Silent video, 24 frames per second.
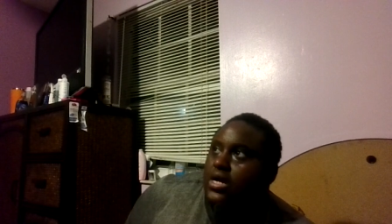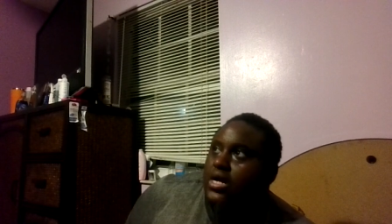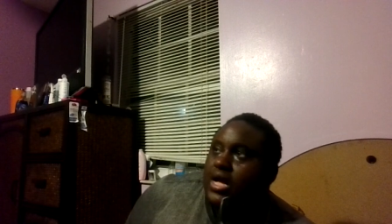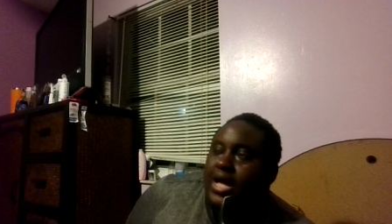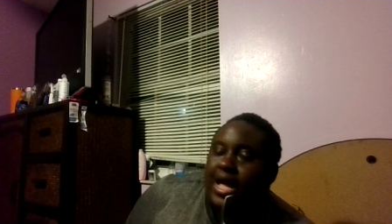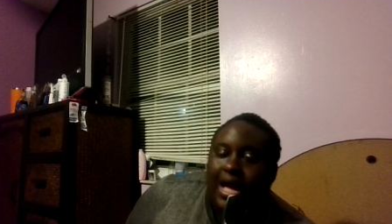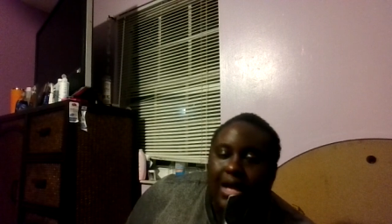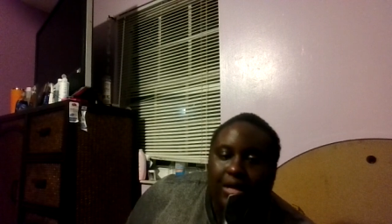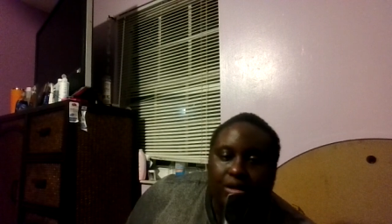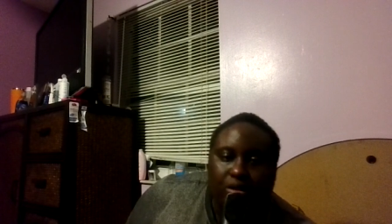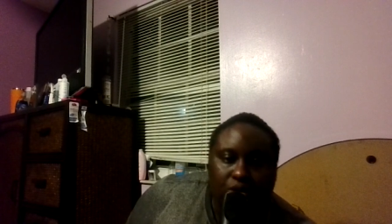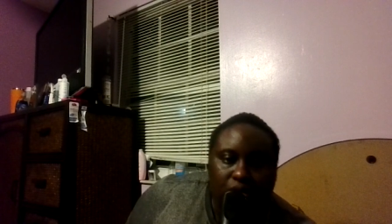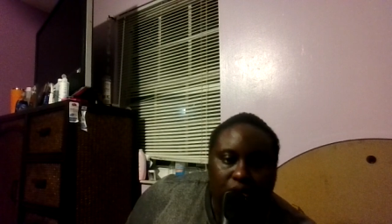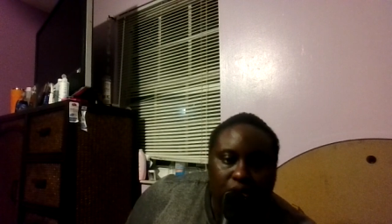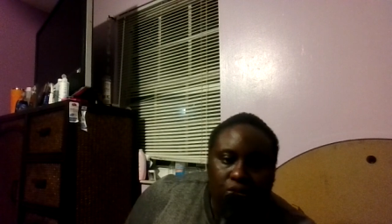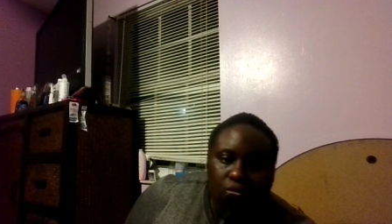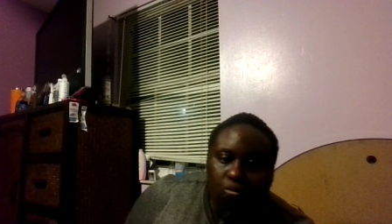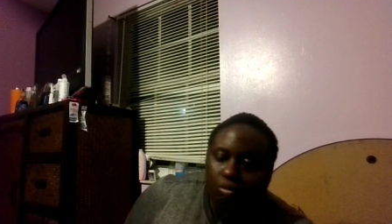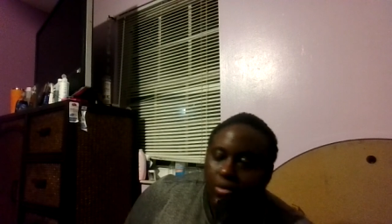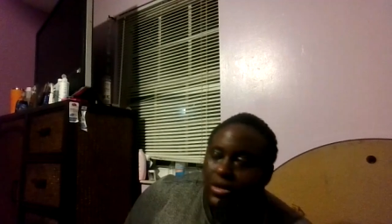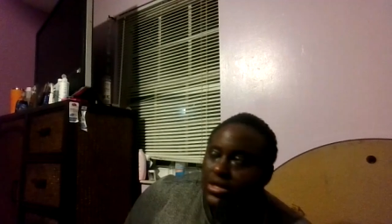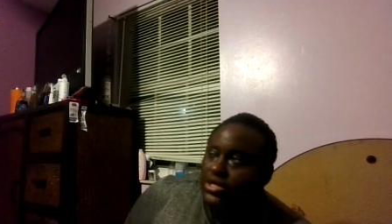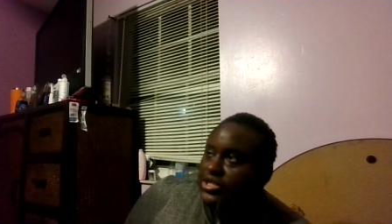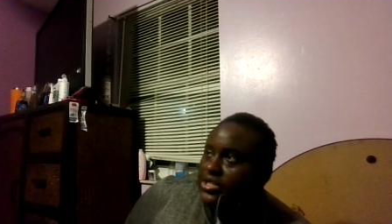I don't know
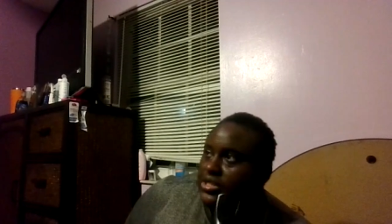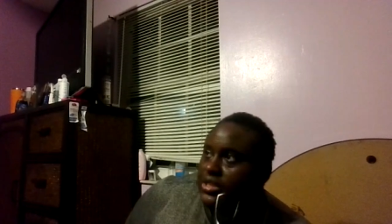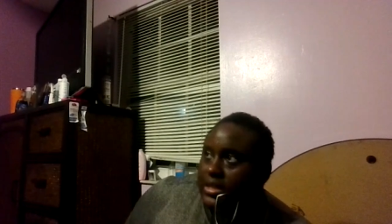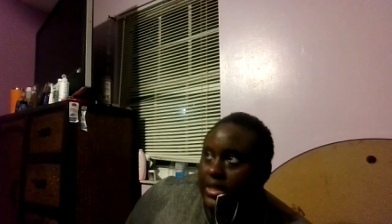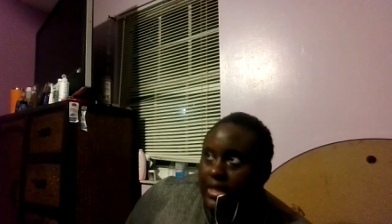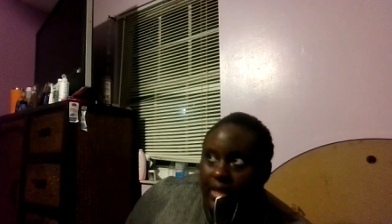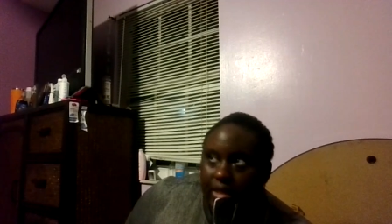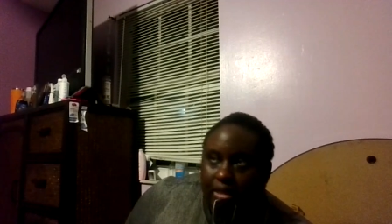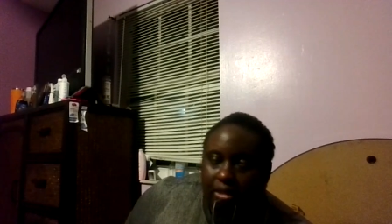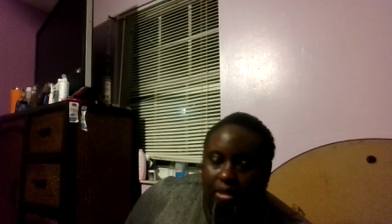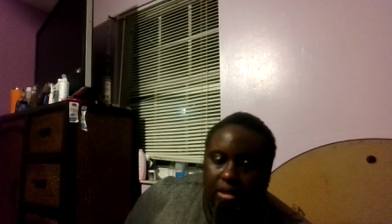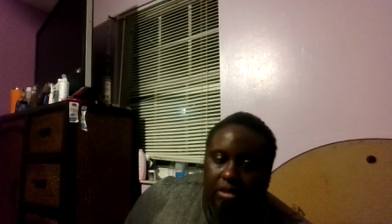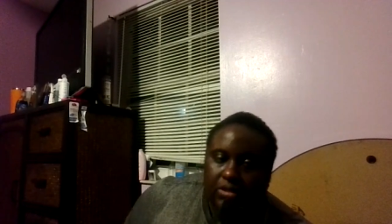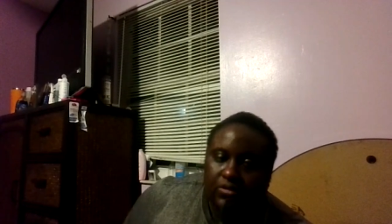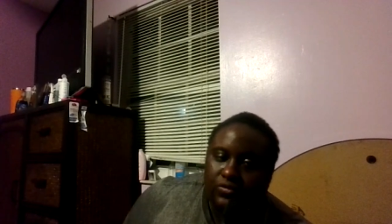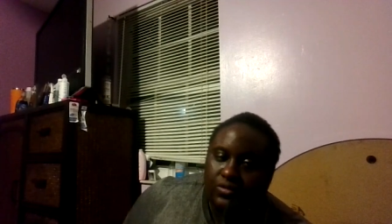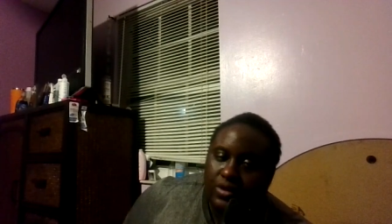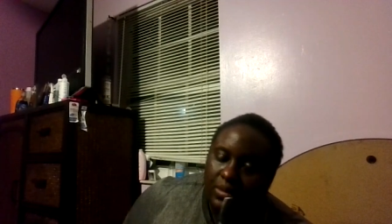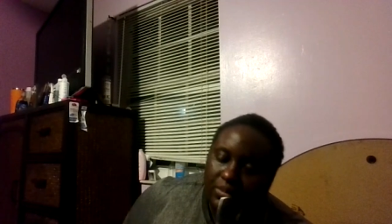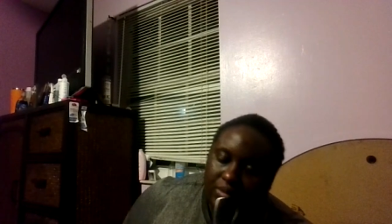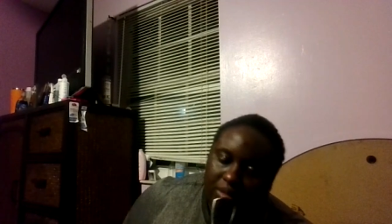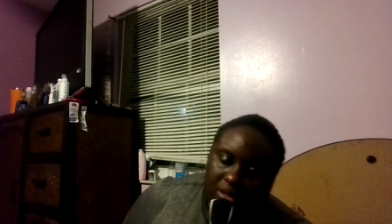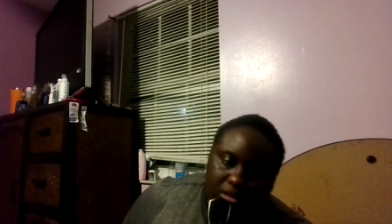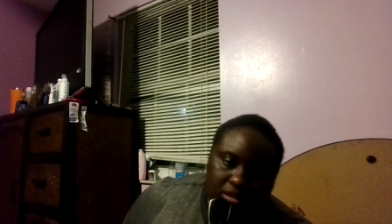where she get this
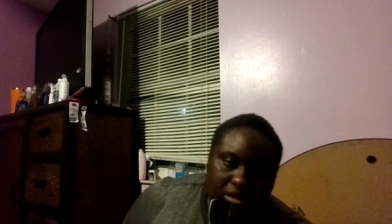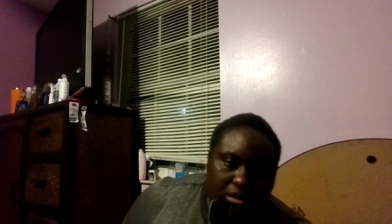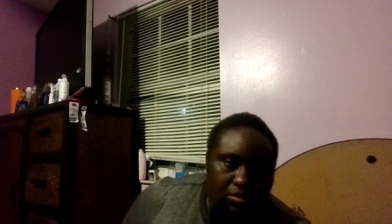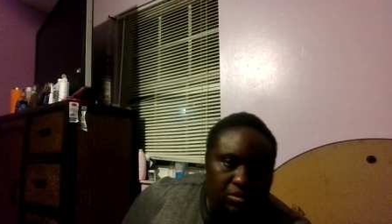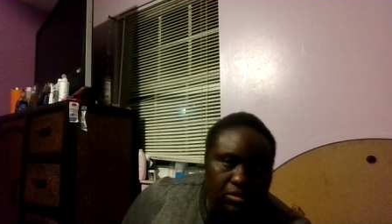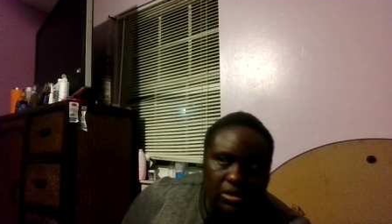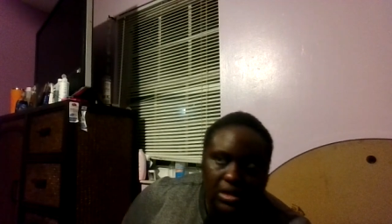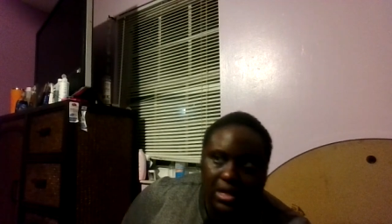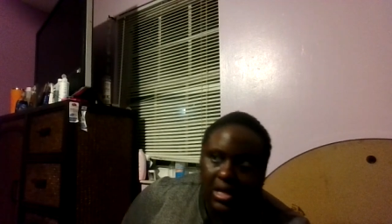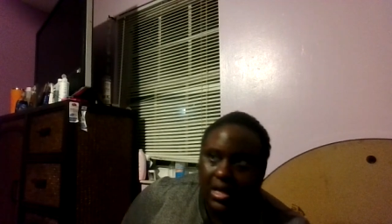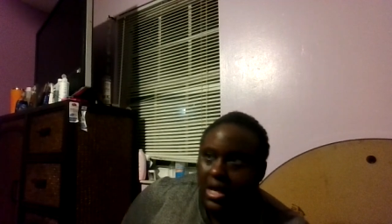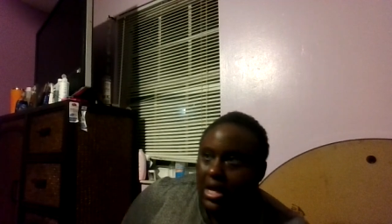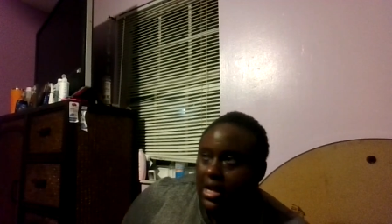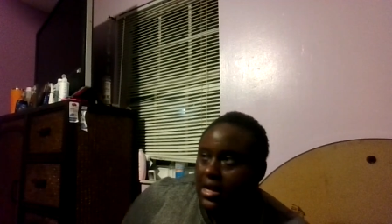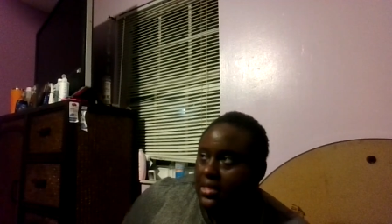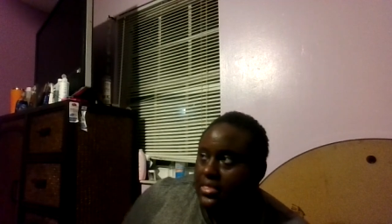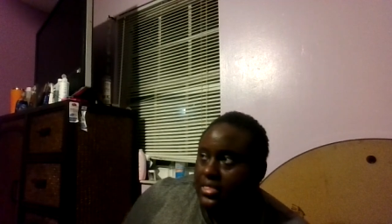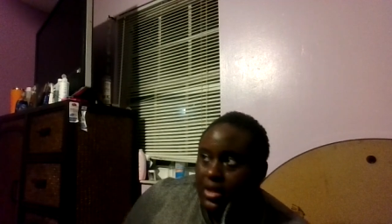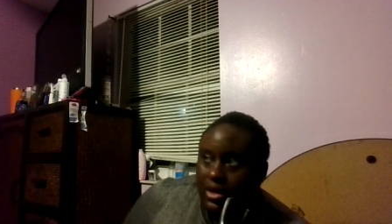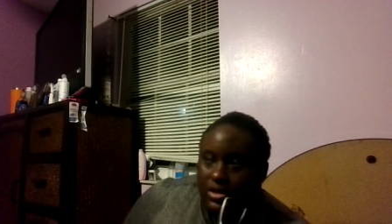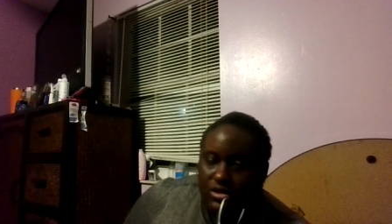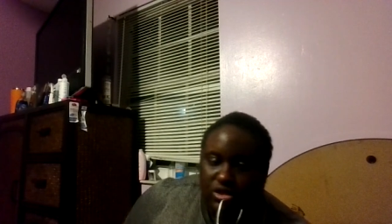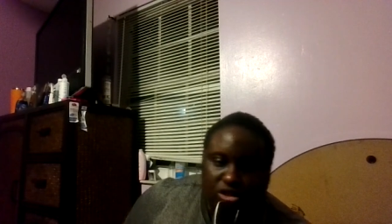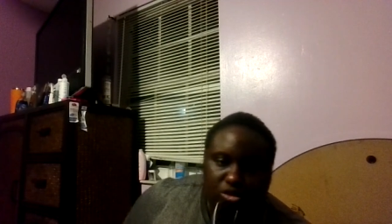from but I got a
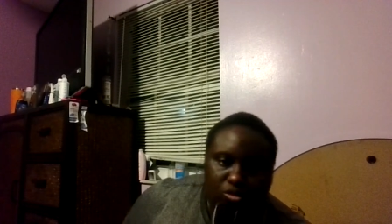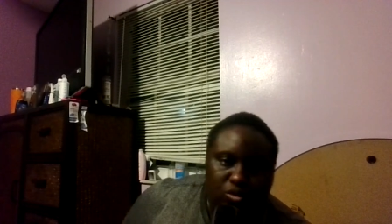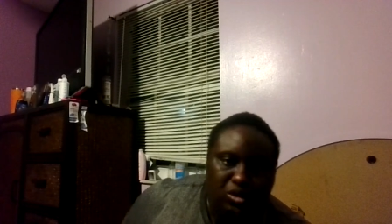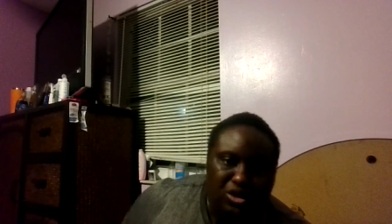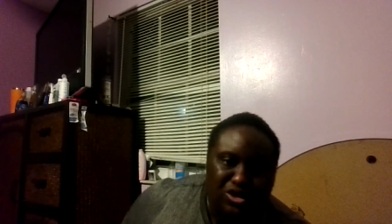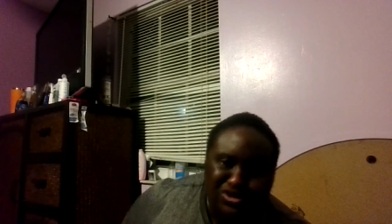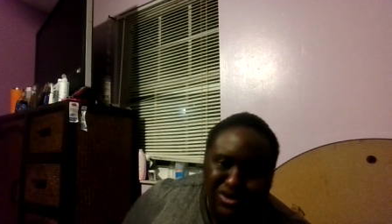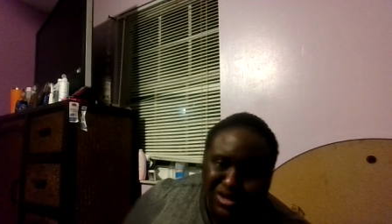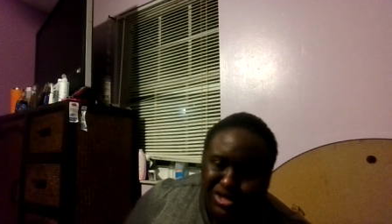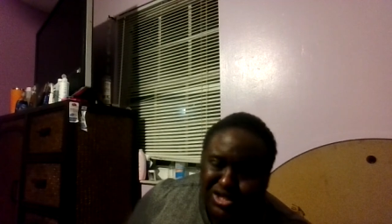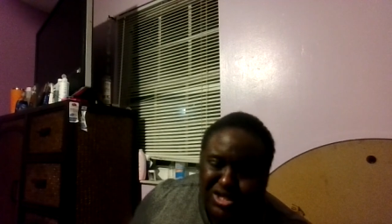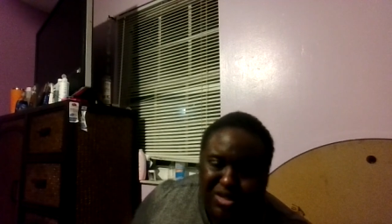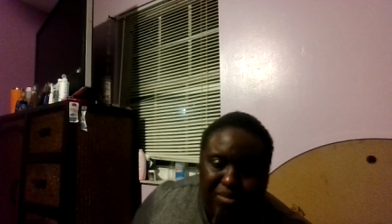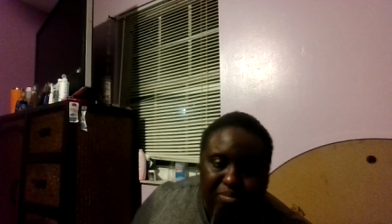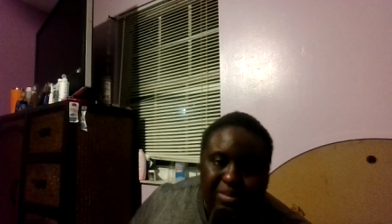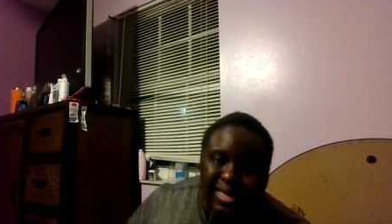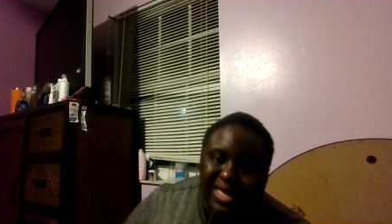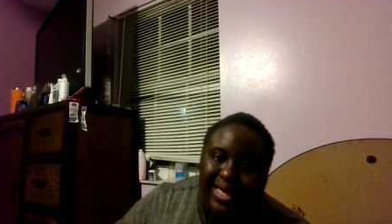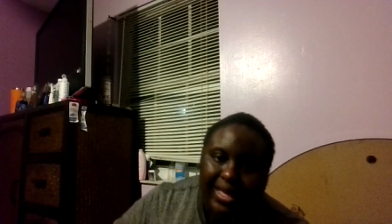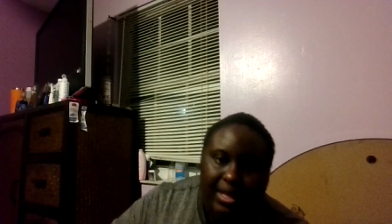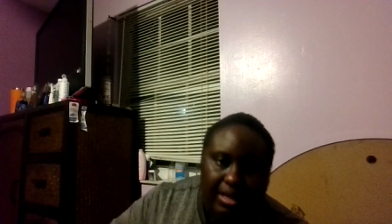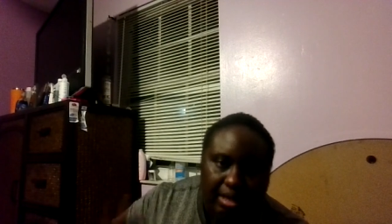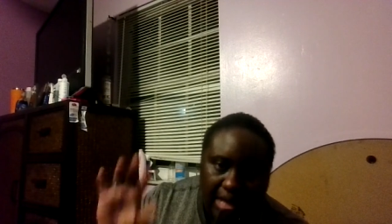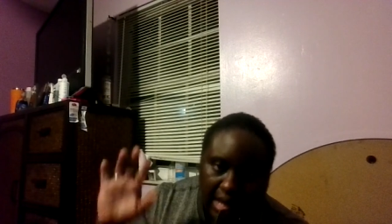thousand two hundred she
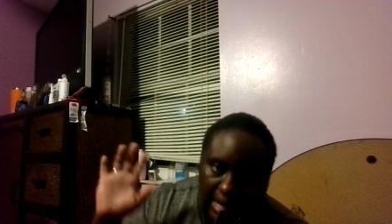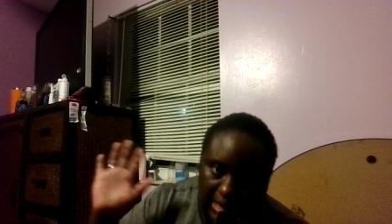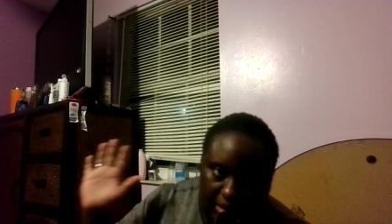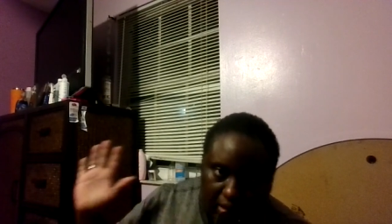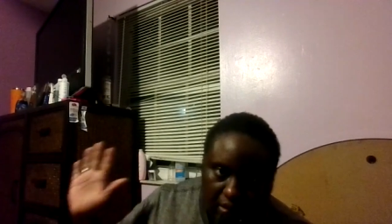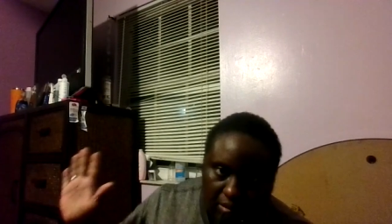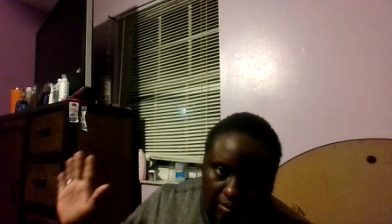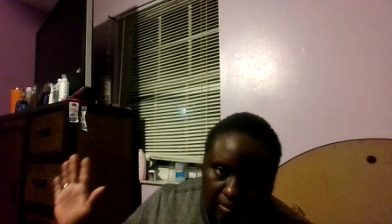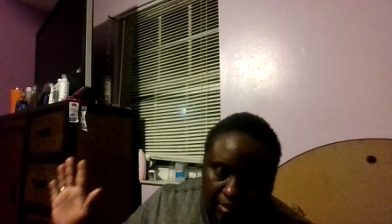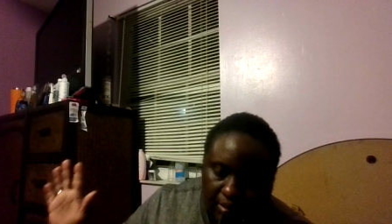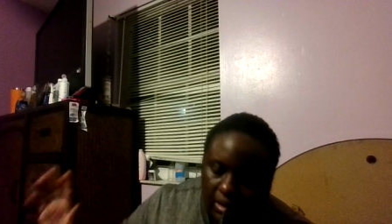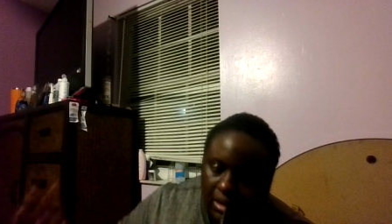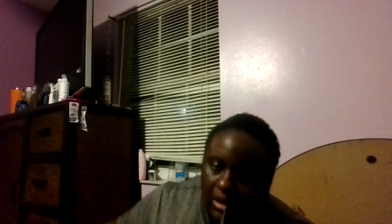making that up